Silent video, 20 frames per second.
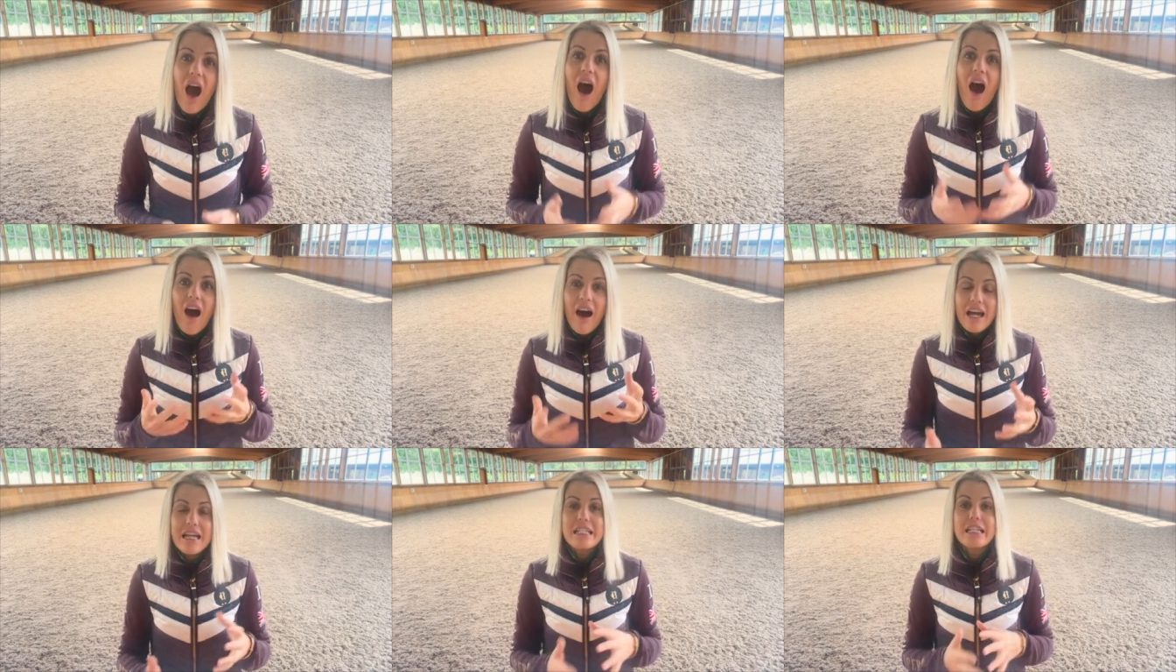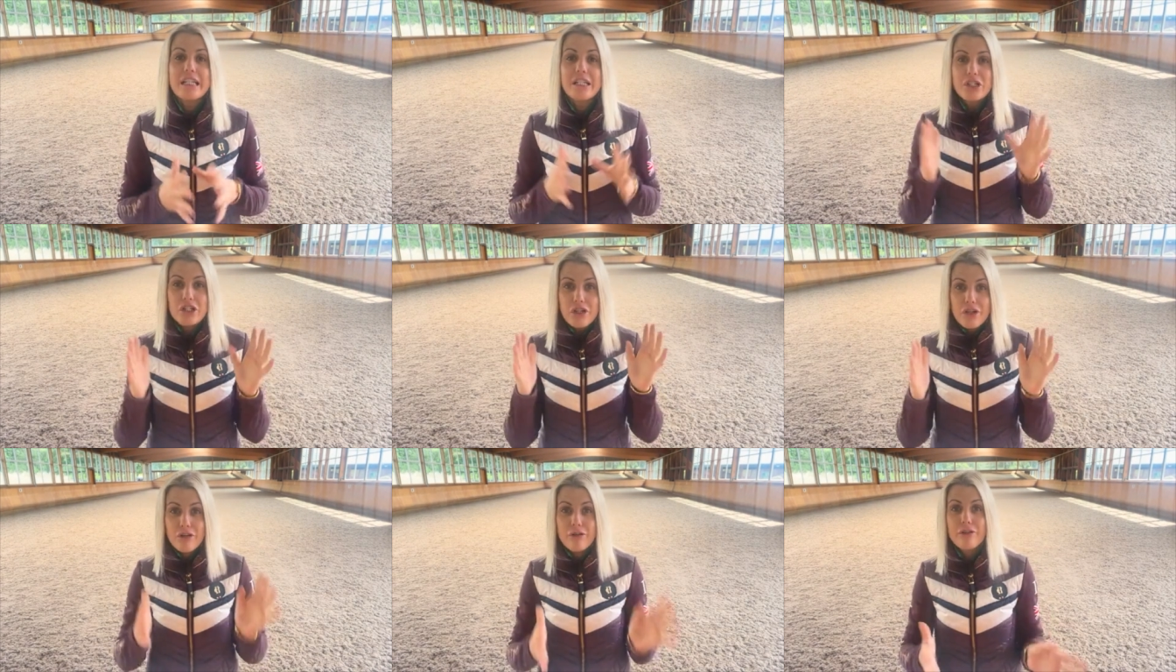I did
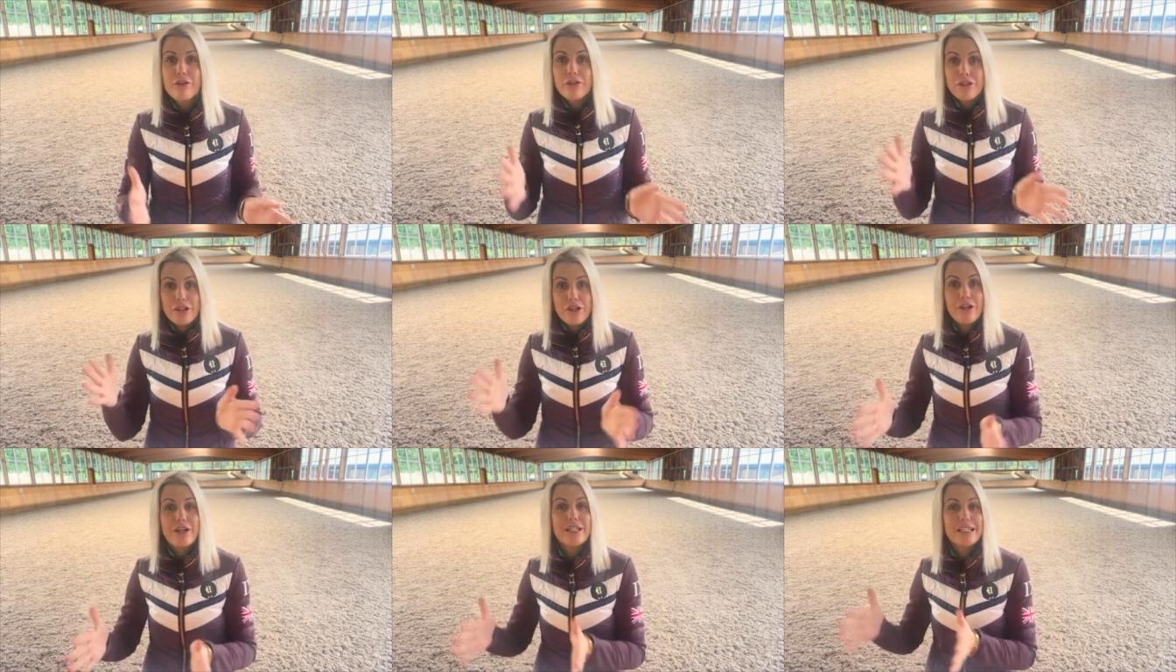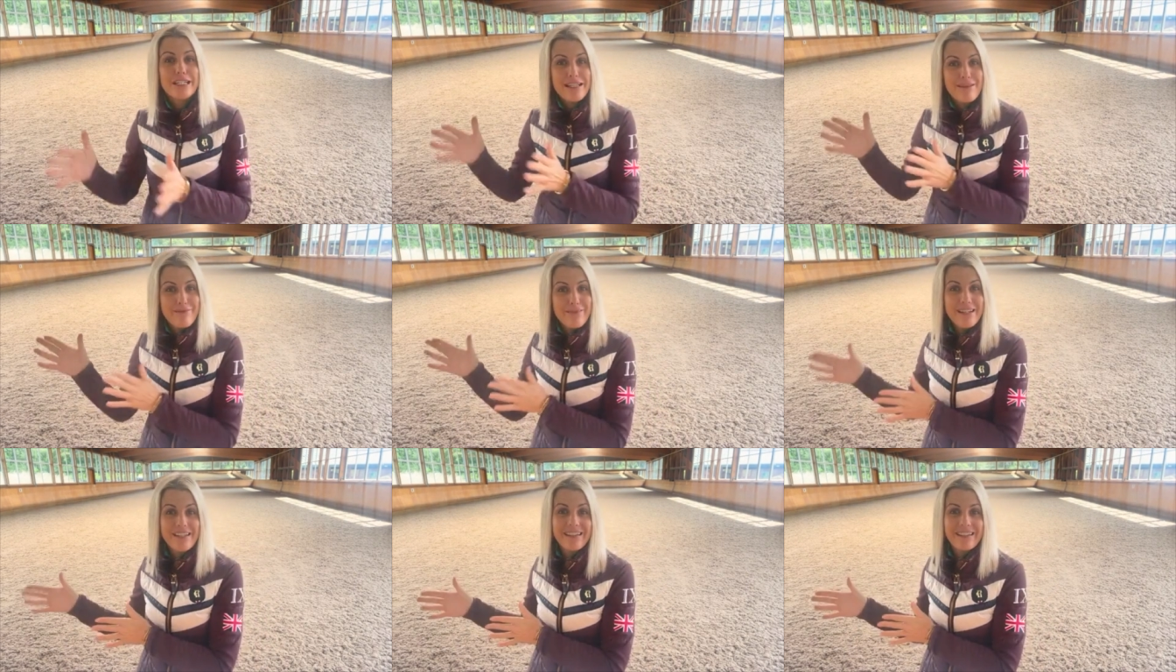two
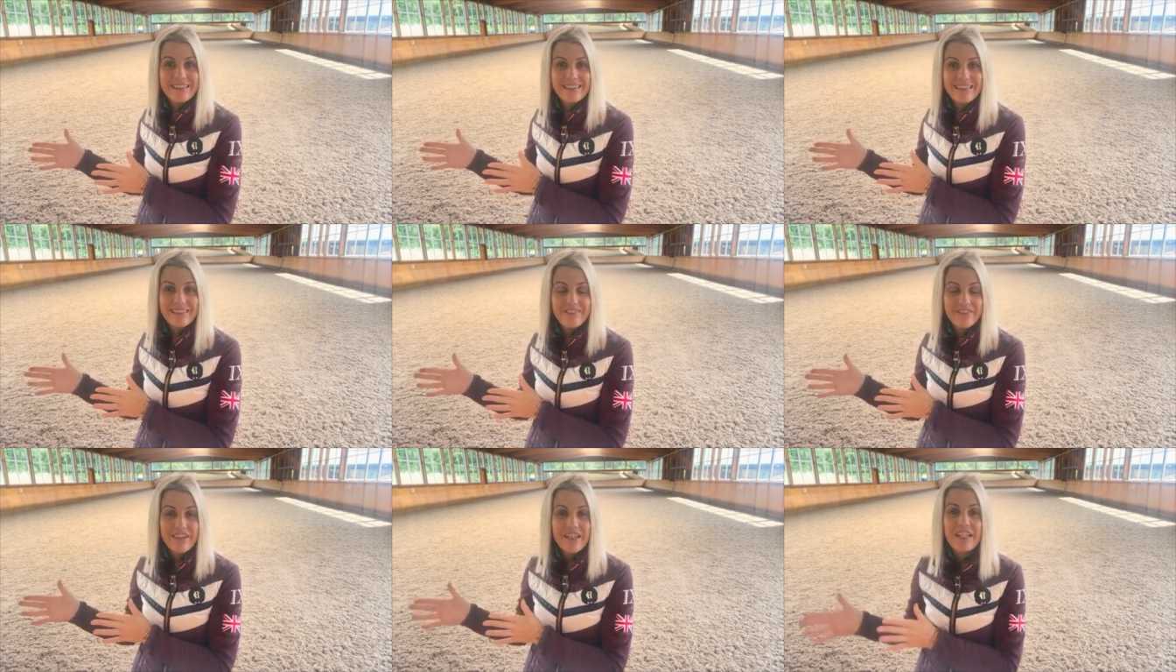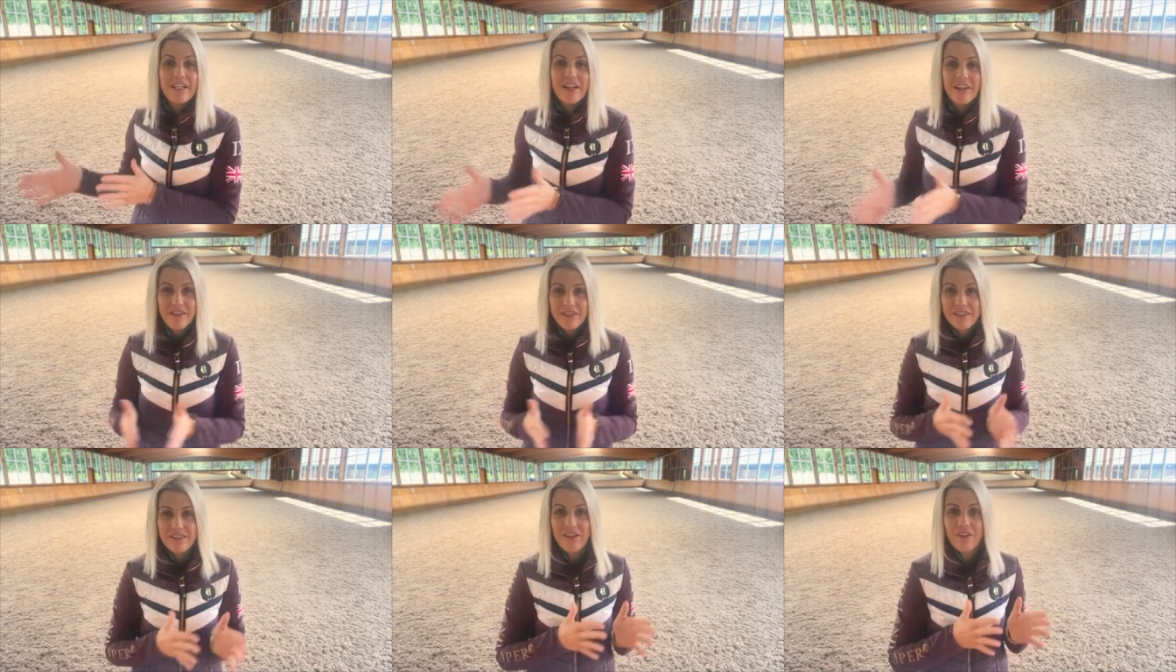30-minute
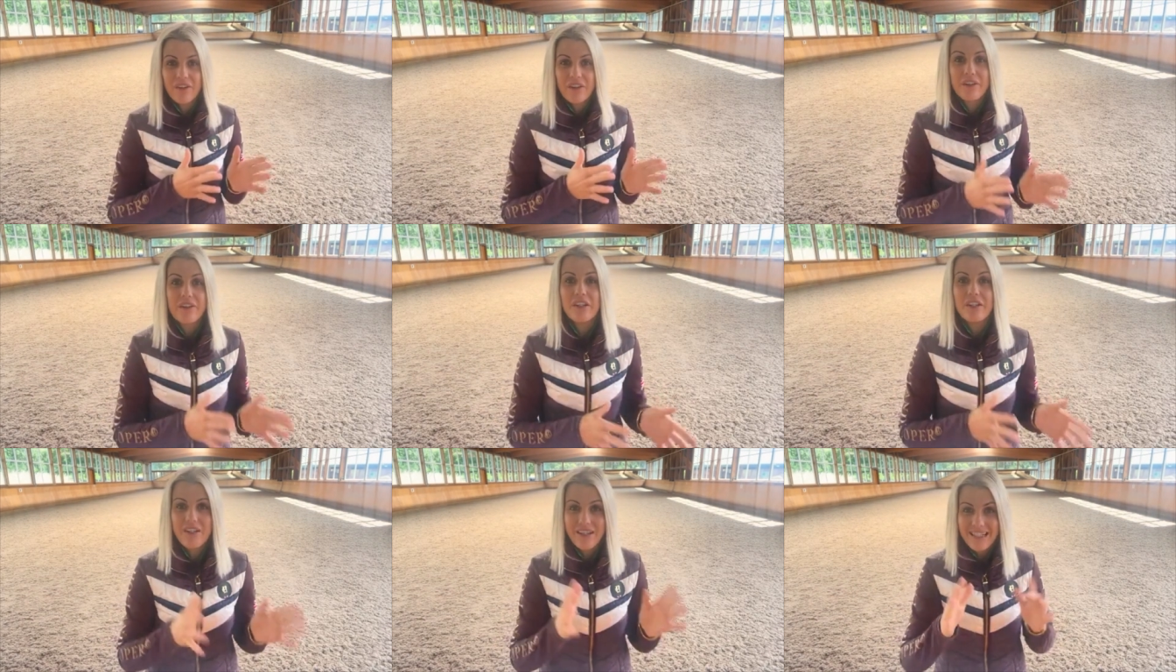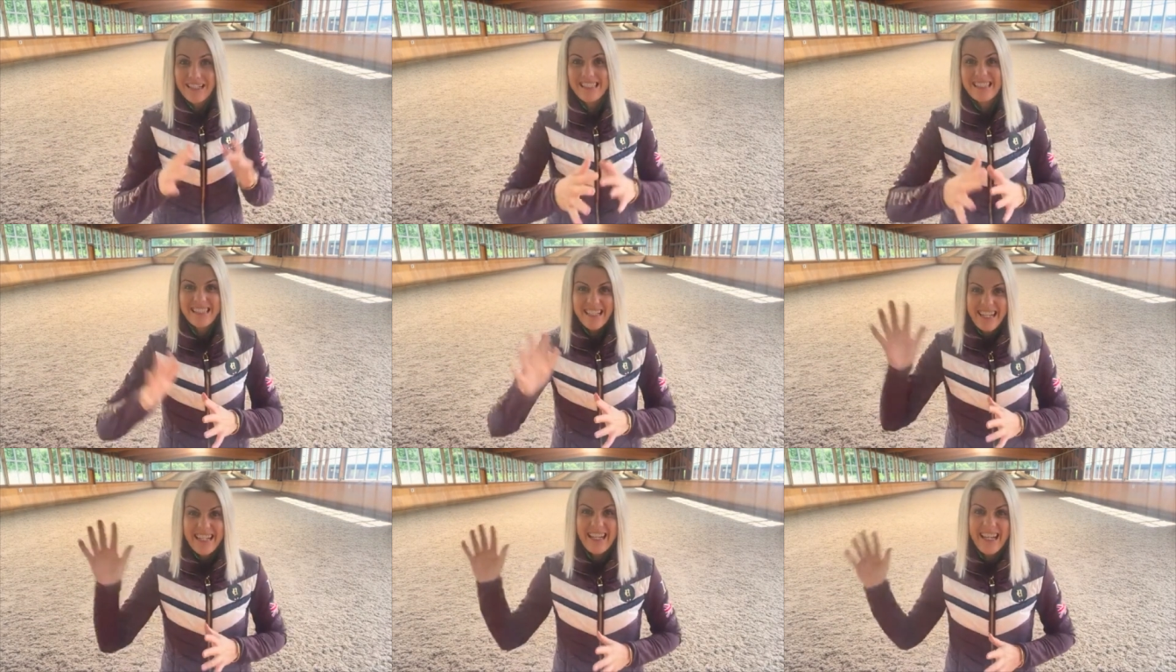videos on it that you're going to
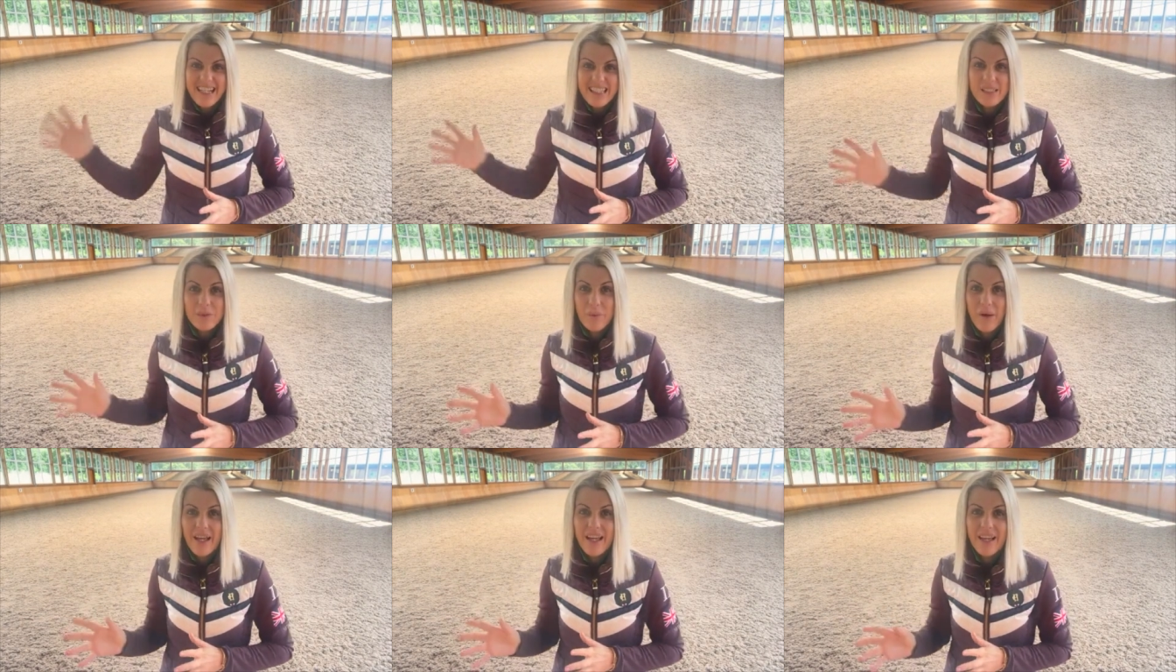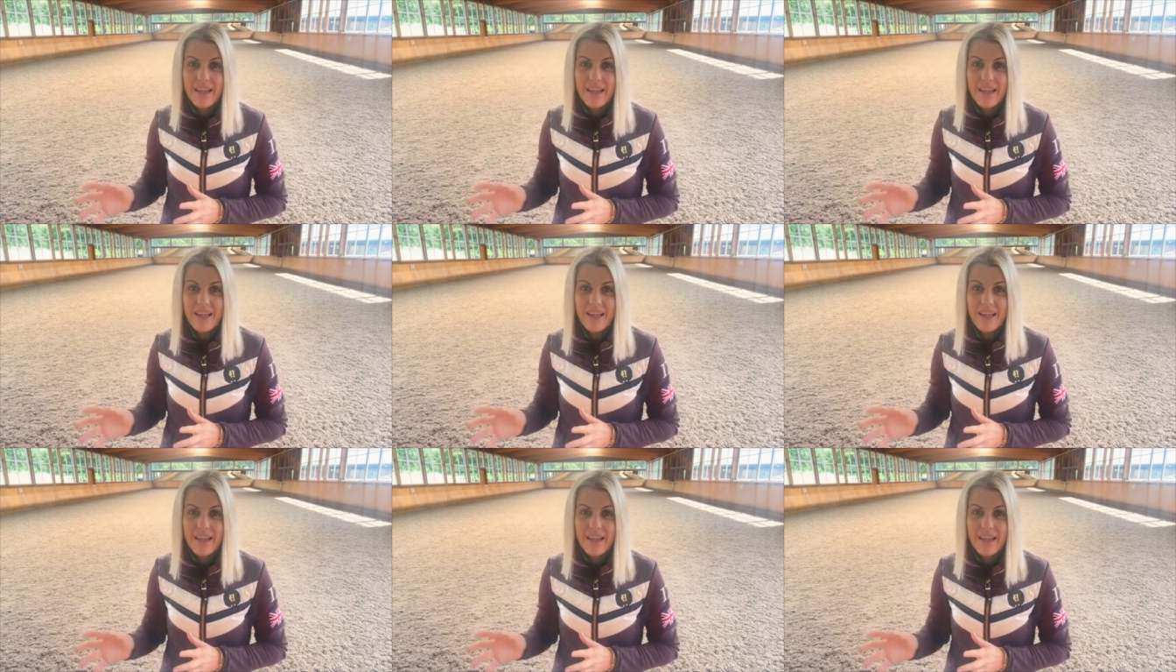see next week.